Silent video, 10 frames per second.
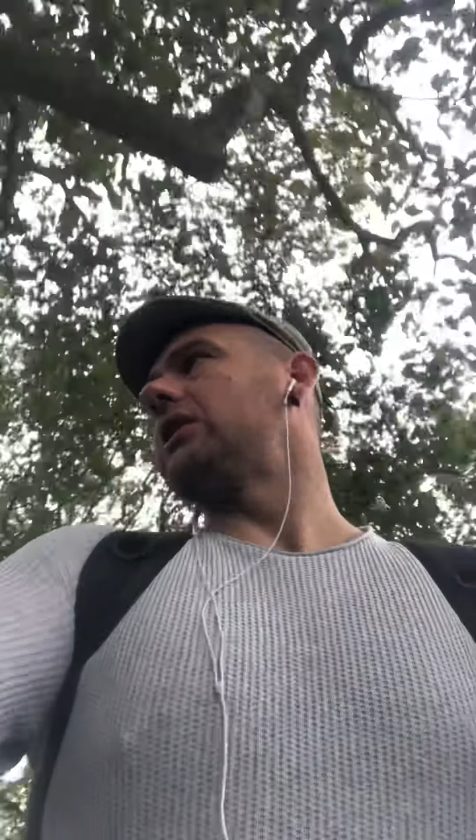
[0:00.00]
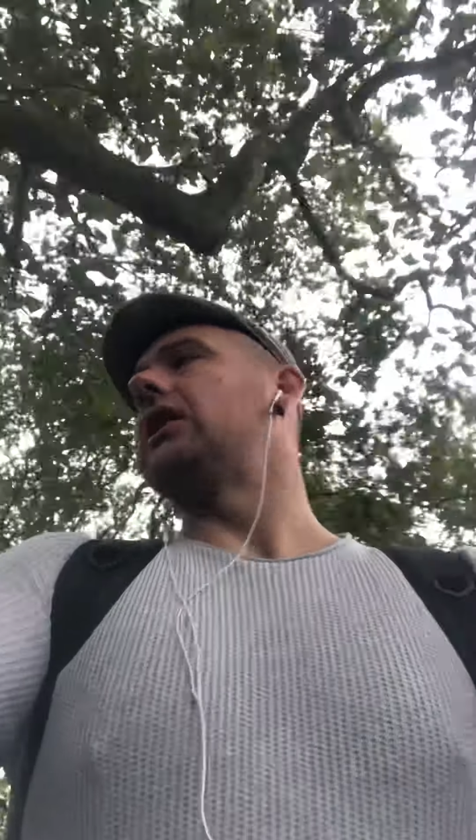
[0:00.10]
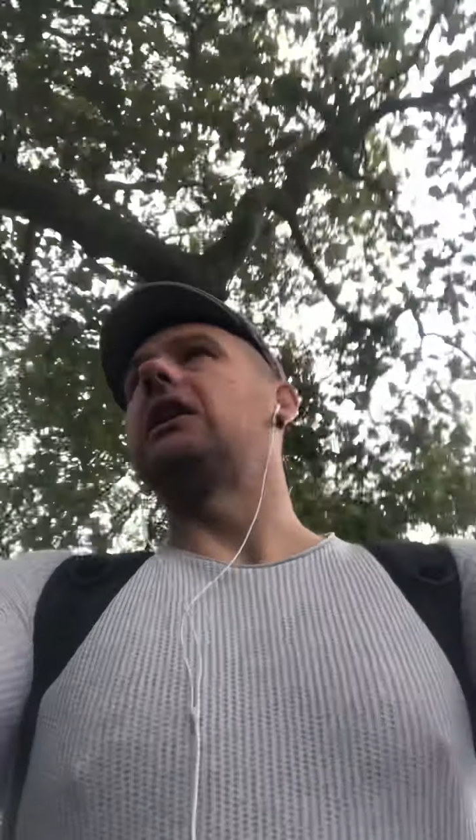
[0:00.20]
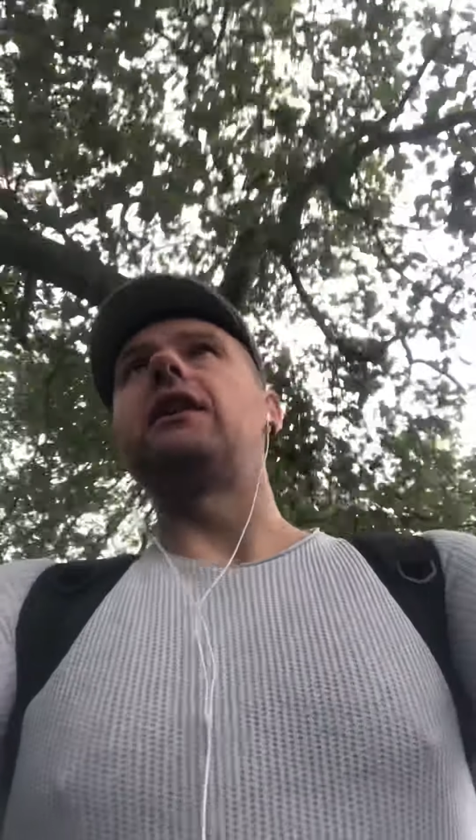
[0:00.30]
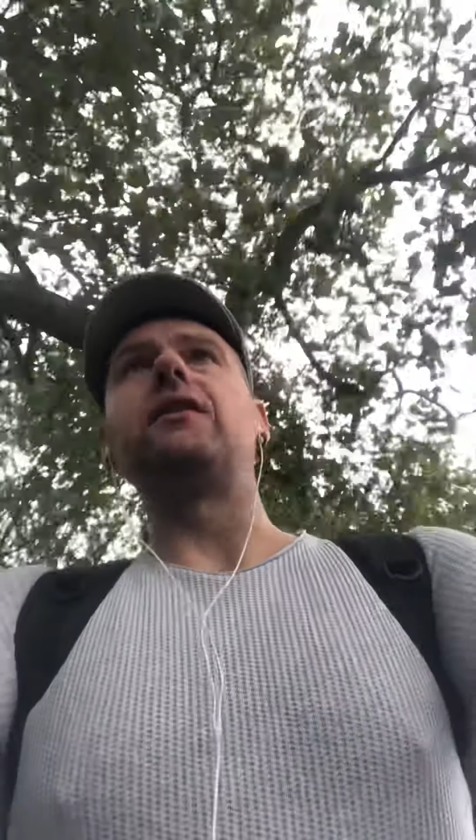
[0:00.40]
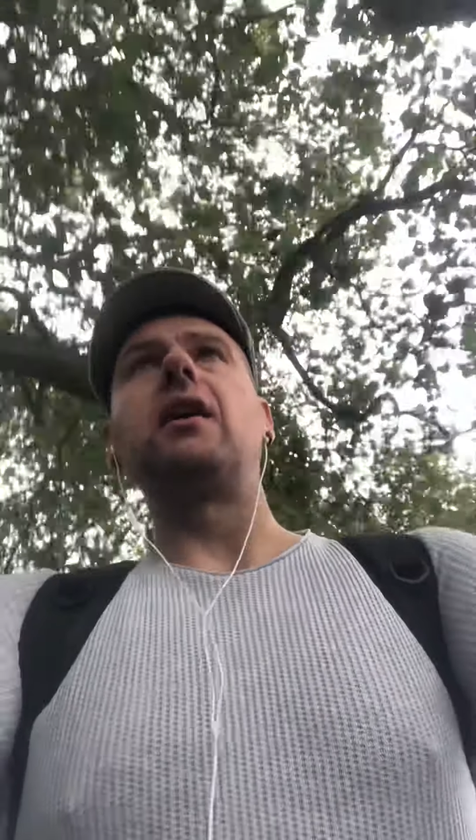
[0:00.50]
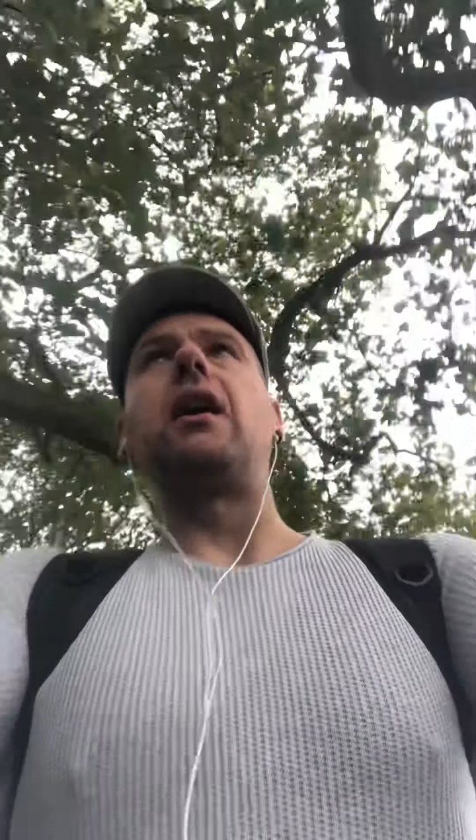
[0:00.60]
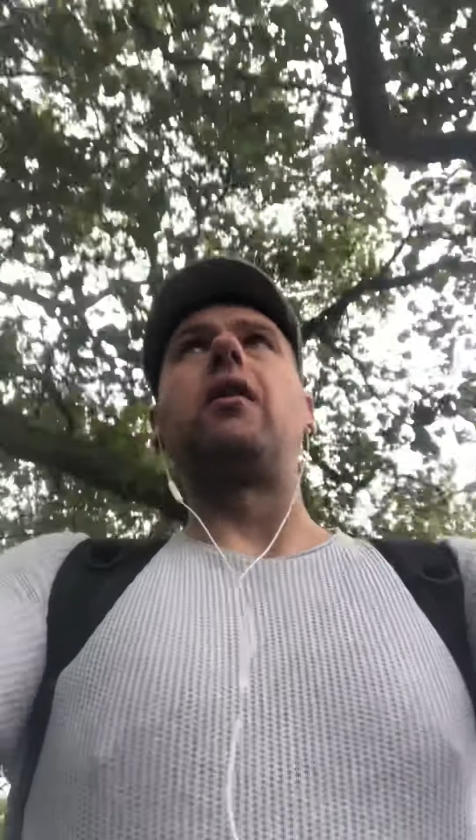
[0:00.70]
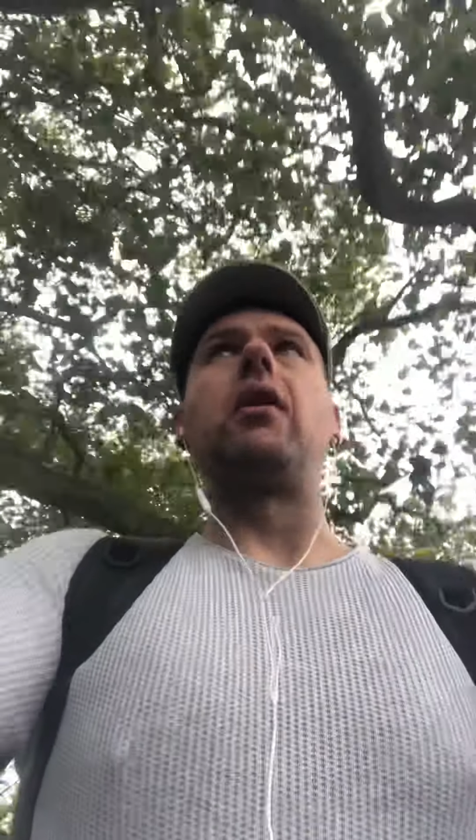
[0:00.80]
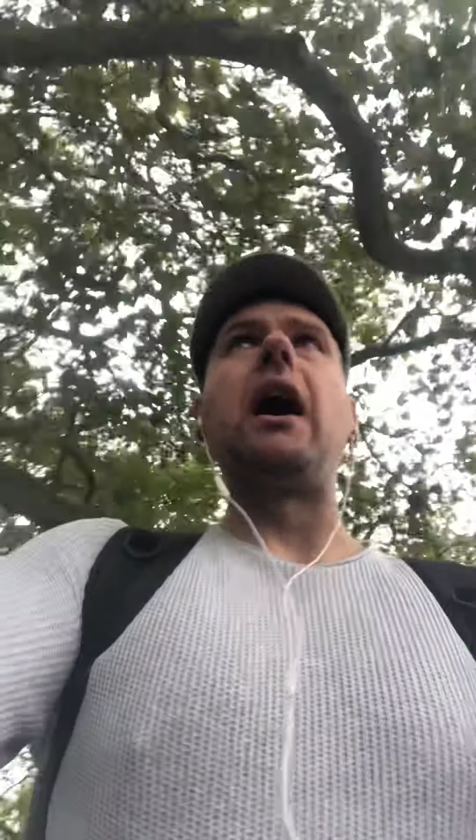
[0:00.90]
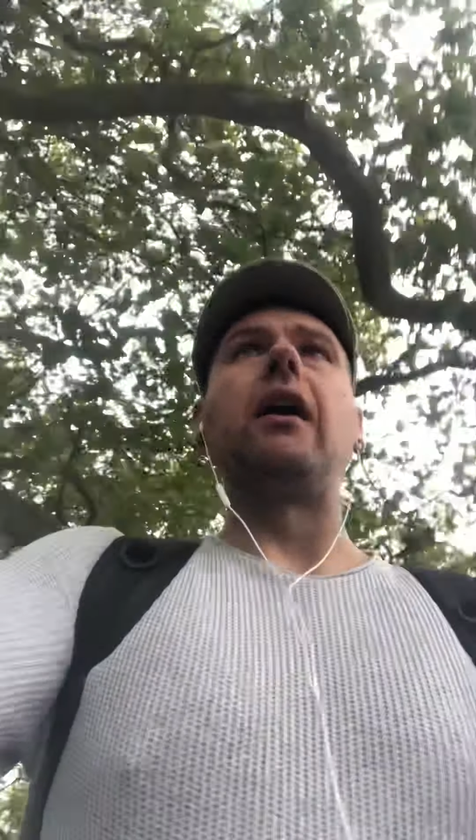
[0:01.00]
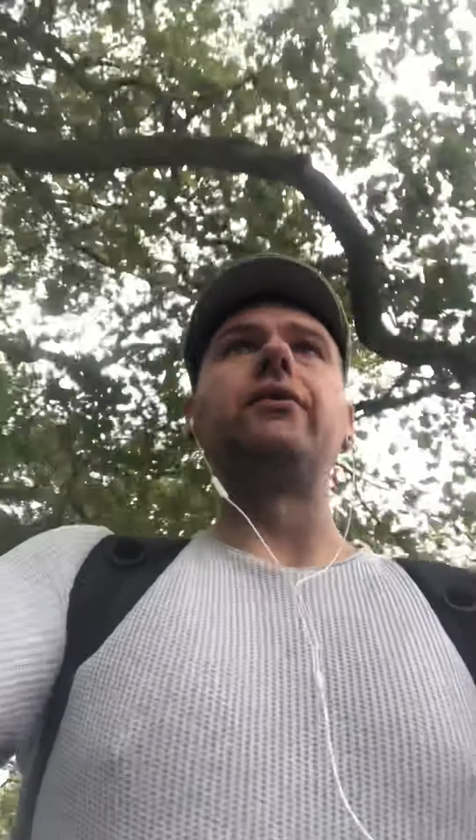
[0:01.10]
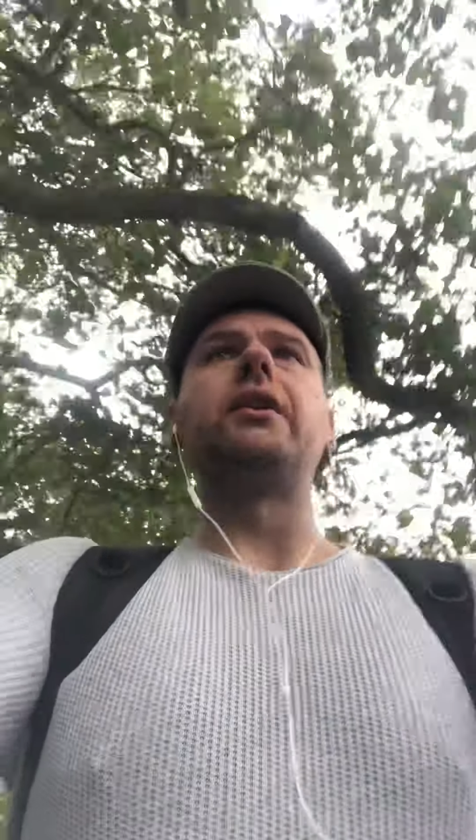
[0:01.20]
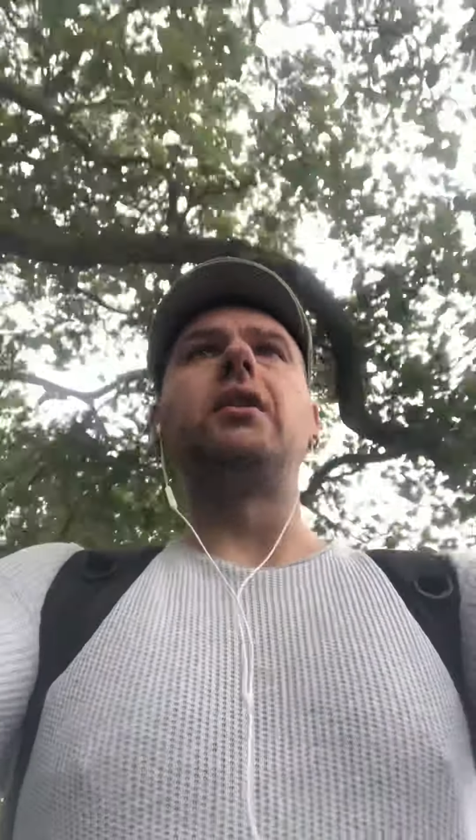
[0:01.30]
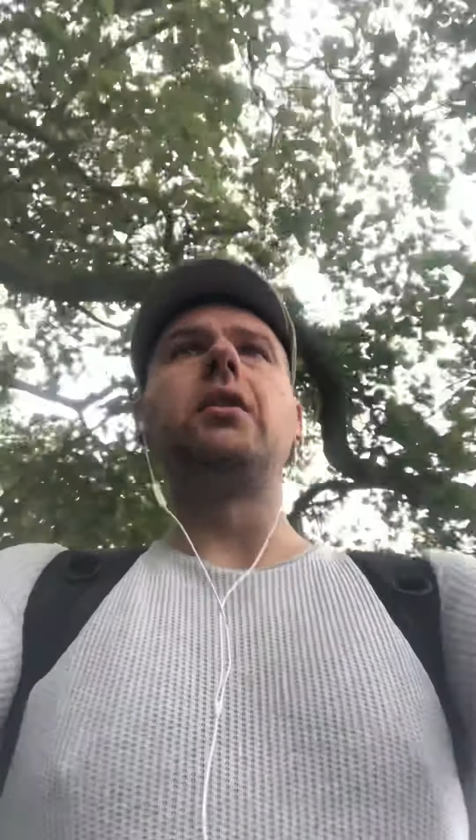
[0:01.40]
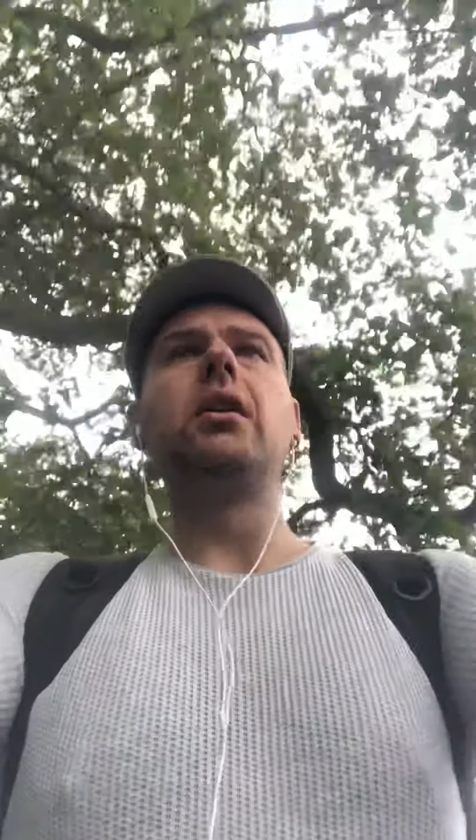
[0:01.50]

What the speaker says: lived around